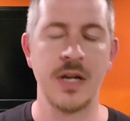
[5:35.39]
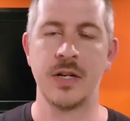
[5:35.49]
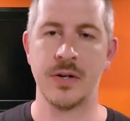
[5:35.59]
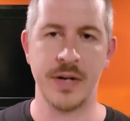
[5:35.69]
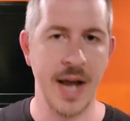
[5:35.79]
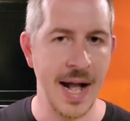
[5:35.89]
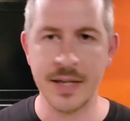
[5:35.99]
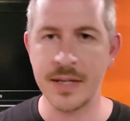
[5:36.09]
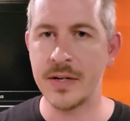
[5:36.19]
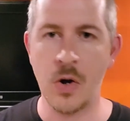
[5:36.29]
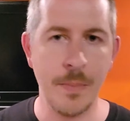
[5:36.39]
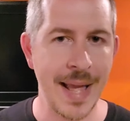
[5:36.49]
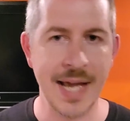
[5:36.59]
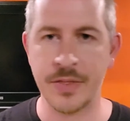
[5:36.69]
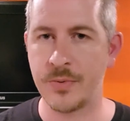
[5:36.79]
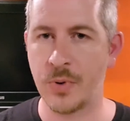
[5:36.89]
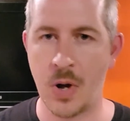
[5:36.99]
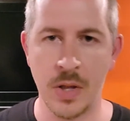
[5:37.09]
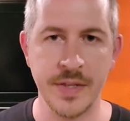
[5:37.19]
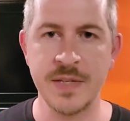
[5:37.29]
you're not going to go back through
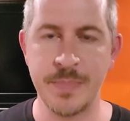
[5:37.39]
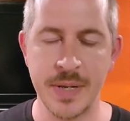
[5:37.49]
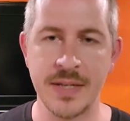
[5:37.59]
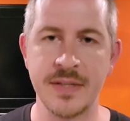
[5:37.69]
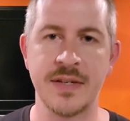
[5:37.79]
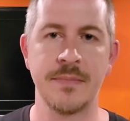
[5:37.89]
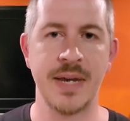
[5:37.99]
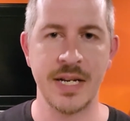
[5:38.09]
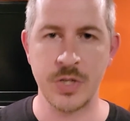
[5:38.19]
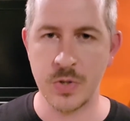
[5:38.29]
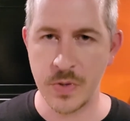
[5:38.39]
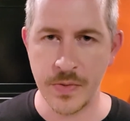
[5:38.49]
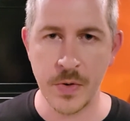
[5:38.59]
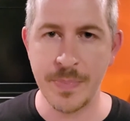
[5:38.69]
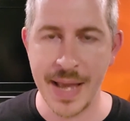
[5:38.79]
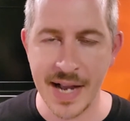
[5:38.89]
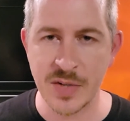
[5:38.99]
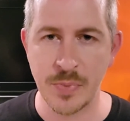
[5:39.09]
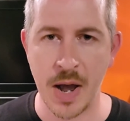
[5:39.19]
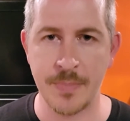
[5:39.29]
all these bins and make sure that they're
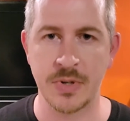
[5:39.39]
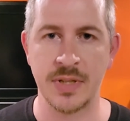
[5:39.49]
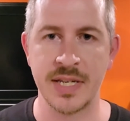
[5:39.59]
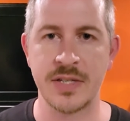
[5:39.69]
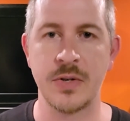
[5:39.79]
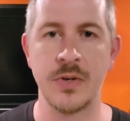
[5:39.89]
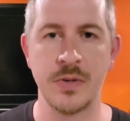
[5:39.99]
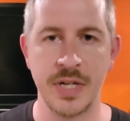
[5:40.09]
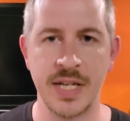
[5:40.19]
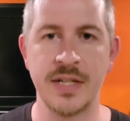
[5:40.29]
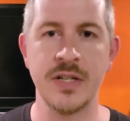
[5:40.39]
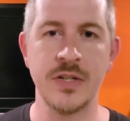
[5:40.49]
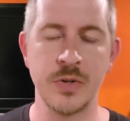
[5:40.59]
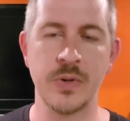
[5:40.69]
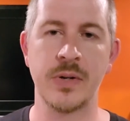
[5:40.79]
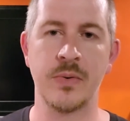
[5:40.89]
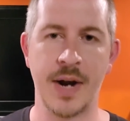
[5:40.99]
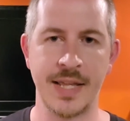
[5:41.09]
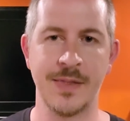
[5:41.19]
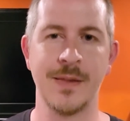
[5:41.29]
packed properly, so you need to do it
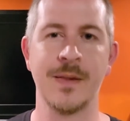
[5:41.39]
right